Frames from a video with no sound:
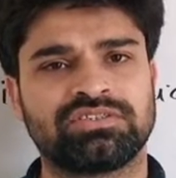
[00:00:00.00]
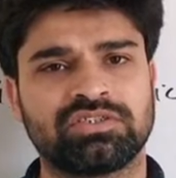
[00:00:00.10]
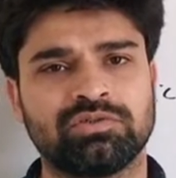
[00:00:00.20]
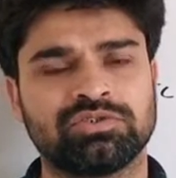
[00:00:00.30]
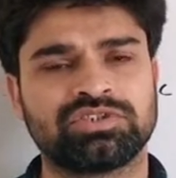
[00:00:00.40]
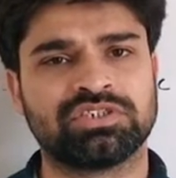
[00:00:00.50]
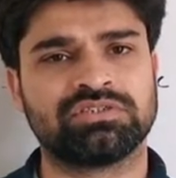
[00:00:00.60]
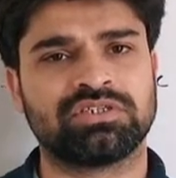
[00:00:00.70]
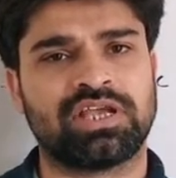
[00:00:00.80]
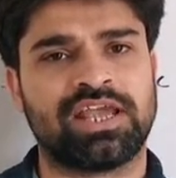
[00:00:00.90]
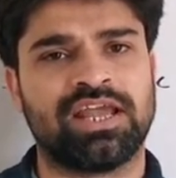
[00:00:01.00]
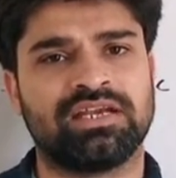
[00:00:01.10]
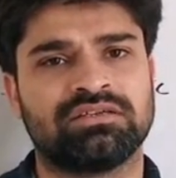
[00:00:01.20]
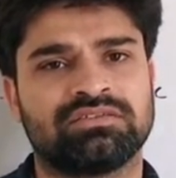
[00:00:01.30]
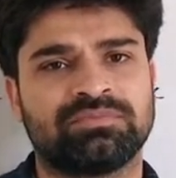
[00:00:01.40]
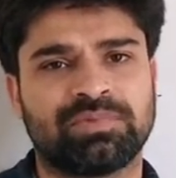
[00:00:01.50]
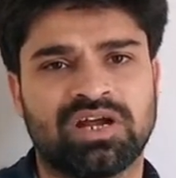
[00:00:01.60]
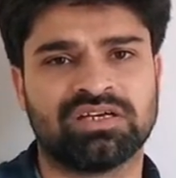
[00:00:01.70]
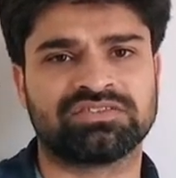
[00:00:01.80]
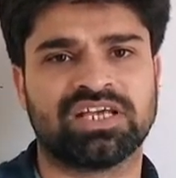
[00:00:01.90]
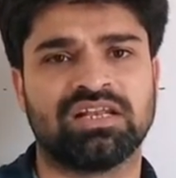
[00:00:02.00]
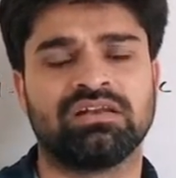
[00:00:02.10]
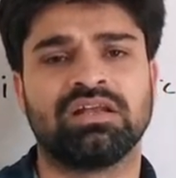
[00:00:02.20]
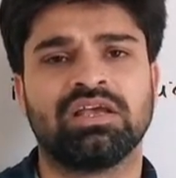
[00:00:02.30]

solution and the plant cell,